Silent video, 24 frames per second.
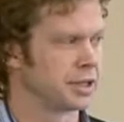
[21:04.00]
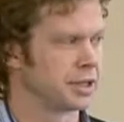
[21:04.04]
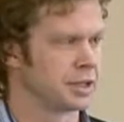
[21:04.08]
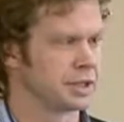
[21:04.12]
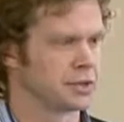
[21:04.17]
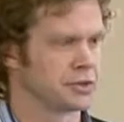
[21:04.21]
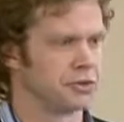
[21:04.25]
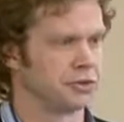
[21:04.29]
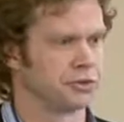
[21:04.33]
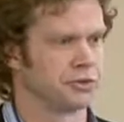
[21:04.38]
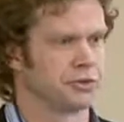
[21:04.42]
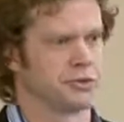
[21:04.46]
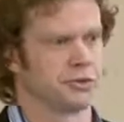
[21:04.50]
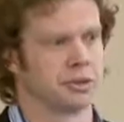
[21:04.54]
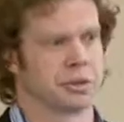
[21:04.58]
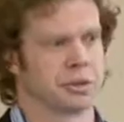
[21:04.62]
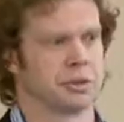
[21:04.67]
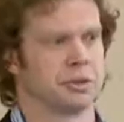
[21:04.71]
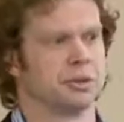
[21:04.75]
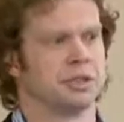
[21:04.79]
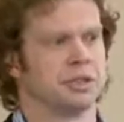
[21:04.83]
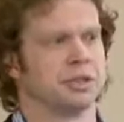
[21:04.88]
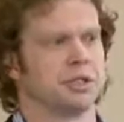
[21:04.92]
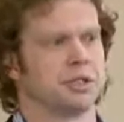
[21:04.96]
useful
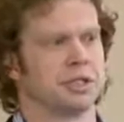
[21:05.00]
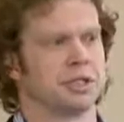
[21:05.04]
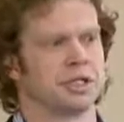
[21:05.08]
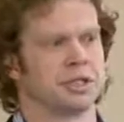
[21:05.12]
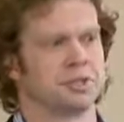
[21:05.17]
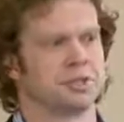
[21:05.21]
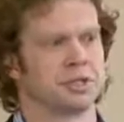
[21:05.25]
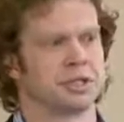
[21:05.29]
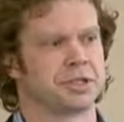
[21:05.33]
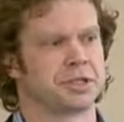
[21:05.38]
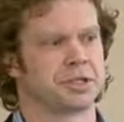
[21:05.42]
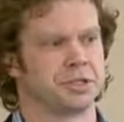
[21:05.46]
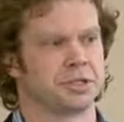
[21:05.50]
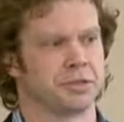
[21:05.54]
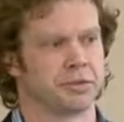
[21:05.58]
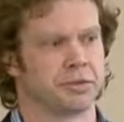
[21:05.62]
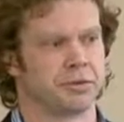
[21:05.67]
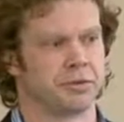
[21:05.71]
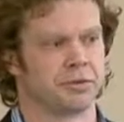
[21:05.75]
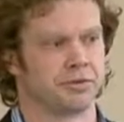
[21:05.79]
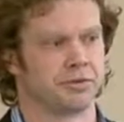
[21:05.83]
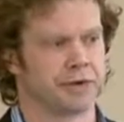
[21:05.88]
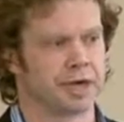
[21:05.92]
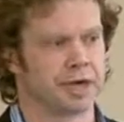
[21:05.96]
especially to
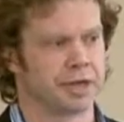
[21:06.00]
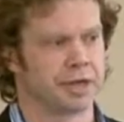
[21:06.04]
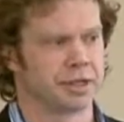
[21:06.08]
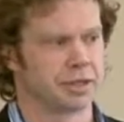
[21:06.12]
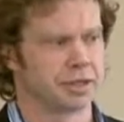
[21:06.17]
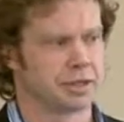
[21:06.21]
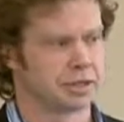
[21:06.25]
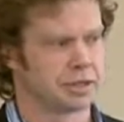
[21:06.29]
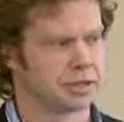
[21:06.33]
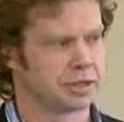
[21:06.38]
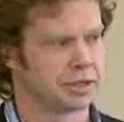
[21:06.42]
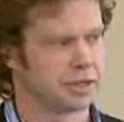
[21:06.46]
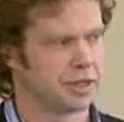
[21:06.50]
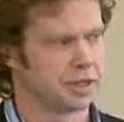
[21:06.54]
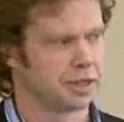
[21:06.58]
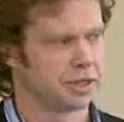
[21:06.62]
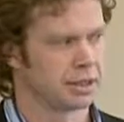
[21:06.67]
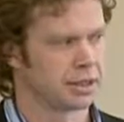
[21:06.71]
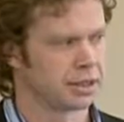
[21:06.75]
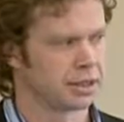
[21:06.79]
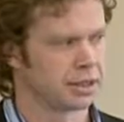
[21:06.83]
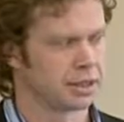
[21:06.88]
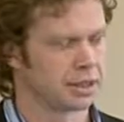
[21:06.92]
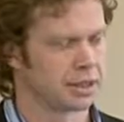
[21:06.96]
provide
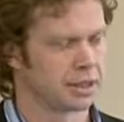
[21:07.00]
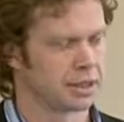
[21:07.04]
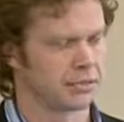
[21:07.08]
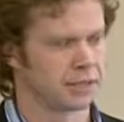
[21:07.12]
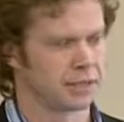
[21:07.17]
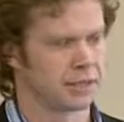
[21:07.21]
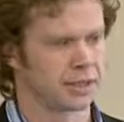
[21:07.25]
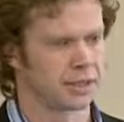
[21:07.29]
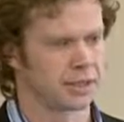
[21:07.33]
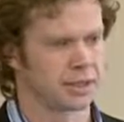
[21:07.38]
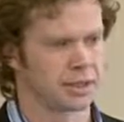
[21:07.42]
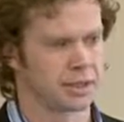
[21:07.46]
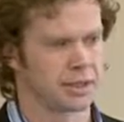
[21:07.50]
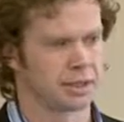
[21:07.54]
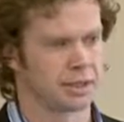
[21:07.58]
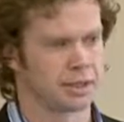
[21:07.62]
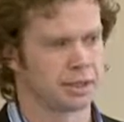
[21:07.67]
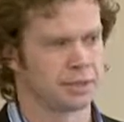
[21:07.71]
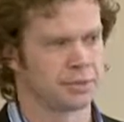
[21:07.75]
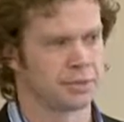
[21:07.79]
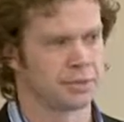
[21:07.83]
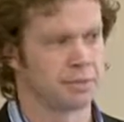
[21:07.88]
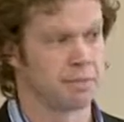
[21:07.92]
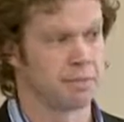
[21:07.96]
uh, harvest
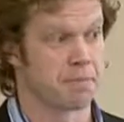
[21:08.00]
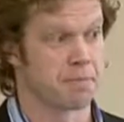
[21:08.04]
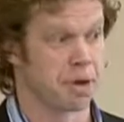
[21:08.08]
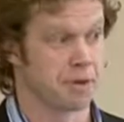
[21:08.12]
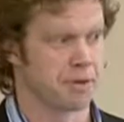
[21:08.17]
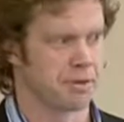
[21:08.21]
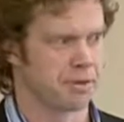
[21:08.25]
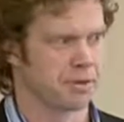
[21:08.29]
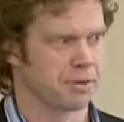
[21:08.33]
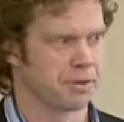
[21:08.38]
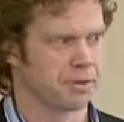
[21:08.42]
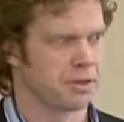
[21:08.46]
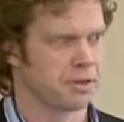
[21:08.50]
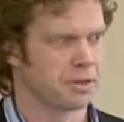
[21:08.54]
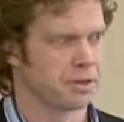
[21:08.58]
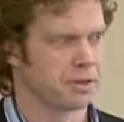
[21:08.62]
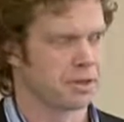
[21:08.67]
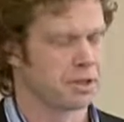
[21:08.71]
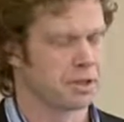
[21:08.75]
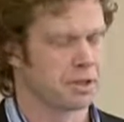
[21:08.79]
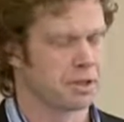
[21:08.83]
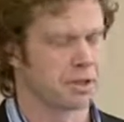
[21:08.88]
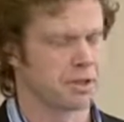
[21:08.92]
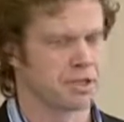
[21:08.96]
locations by month
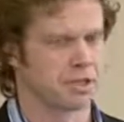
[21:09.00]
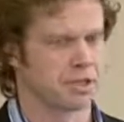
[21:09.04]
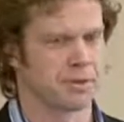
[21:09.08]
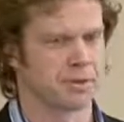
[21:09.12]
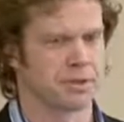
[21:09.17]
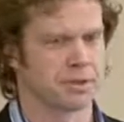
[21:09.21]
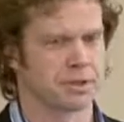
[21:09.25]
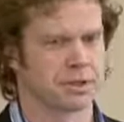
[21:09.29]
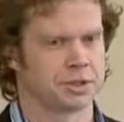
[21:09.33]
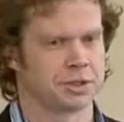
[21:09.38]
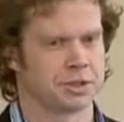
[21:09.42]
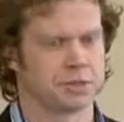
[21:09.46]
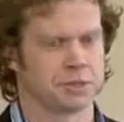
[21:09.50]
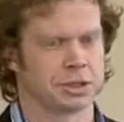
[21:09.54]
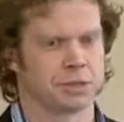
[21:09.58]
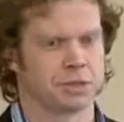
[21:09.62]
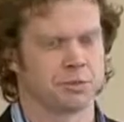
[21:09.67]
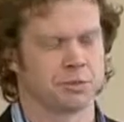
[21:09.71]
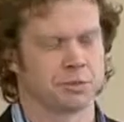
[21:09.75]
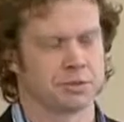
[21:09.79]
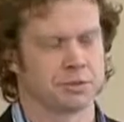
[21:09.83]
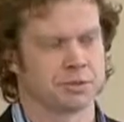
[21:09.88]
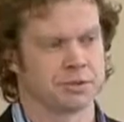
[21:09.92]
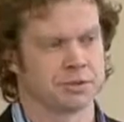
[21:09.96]
to demonstrate the
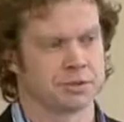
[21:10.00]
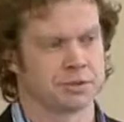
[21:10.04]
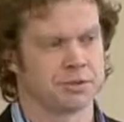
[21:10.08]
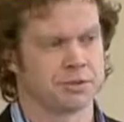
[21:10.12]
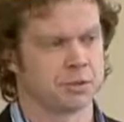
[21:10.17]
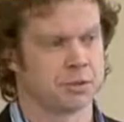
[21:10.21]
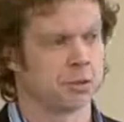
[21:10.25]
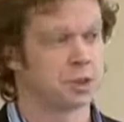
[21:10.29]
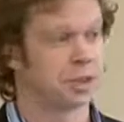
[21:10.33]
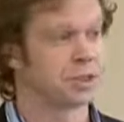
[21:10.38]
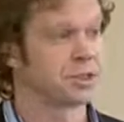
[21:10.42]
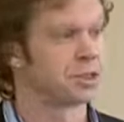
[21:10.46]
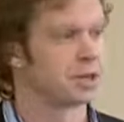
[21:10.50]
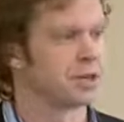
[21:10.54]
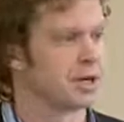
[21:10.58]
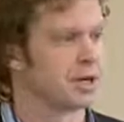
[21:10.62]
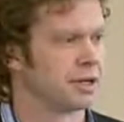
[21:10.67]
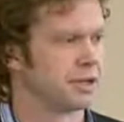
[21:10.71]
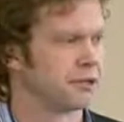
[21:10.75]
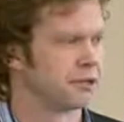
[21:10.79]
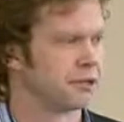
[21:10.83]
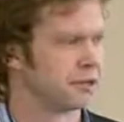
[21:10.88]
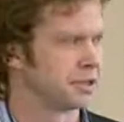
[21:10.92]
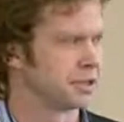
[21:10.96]
importance of a winter
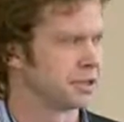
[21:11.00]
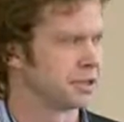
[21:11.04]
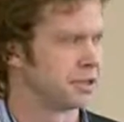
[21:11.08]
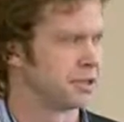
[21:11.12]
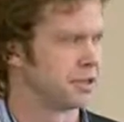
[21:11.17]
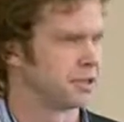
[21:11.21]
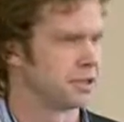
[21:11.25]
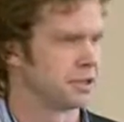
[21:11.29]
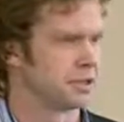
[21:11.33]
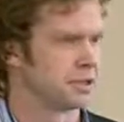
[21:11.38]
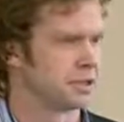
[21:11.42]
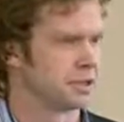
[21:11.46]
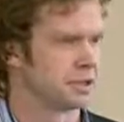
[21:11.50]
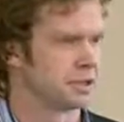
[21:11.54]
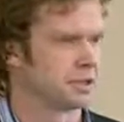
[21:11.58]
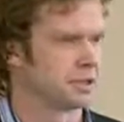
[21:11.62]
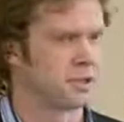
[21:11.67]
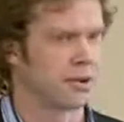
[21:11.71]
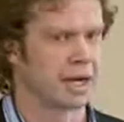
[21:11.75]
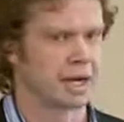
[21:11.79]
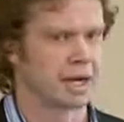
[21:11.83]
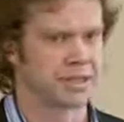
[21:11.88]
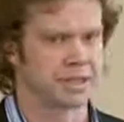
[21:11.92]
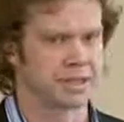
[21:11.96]
hunt, for example.
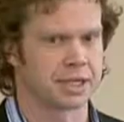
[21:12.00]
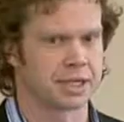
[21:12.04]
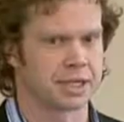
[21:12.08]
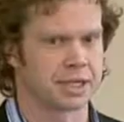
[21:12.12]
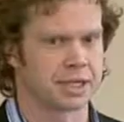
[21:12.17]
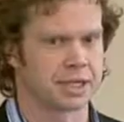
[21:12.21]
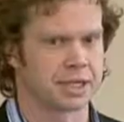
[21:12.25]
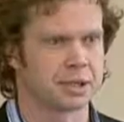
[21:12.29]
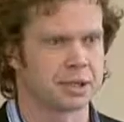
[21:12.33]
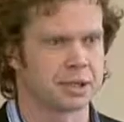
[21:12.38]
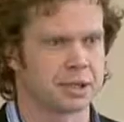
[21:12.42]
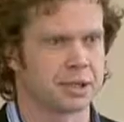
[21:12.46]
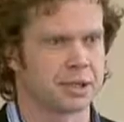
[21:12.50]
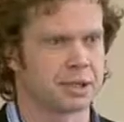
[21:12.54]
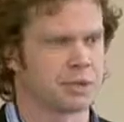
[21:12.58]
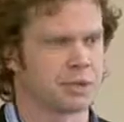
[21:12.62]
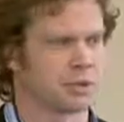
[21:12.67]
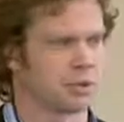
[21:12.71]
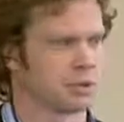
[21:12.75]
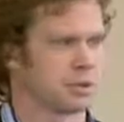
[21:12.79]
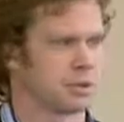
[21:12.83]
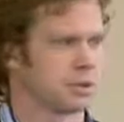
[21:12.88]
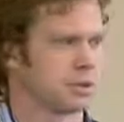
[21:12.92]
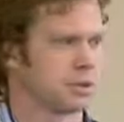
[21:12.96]
Why is that winter hunt
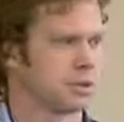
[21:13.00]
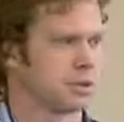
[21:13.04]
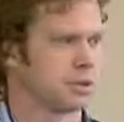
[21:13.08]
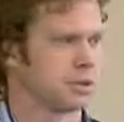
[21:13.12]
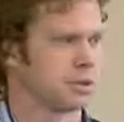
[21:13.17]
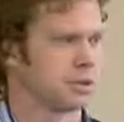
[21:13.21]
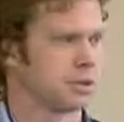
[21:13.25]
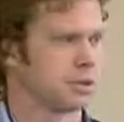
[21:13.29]
important?